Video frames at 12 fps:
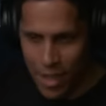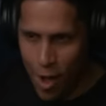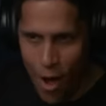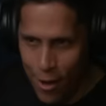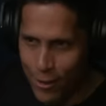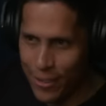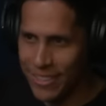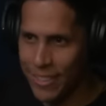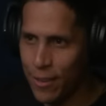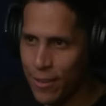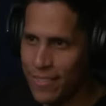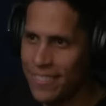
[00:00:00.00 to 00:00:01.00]
No, I don't think
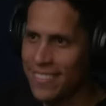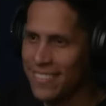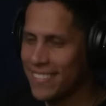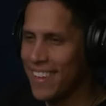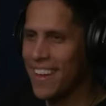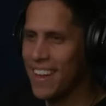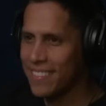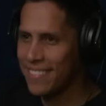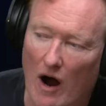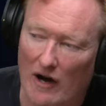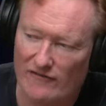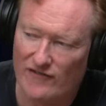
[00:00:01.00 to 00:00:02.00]
so. Yeah, uh, but you
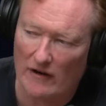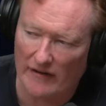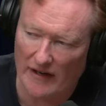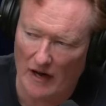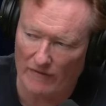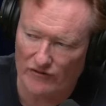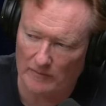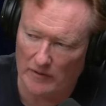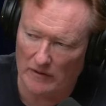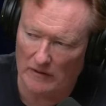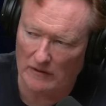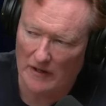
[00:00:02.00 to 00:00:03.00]
are very
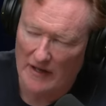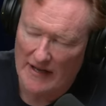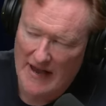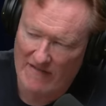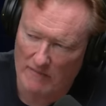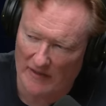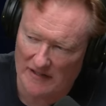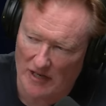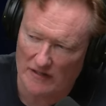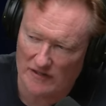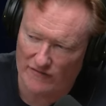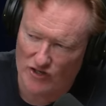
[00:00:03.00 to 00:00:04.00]
comfortable giving me
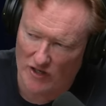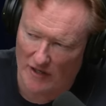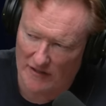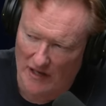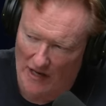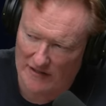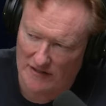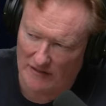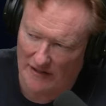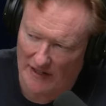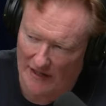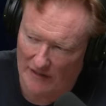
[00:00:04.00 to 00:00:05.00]
tons of shit
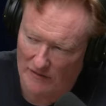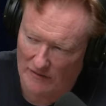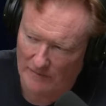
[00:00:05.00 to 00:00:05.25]
constantly now. I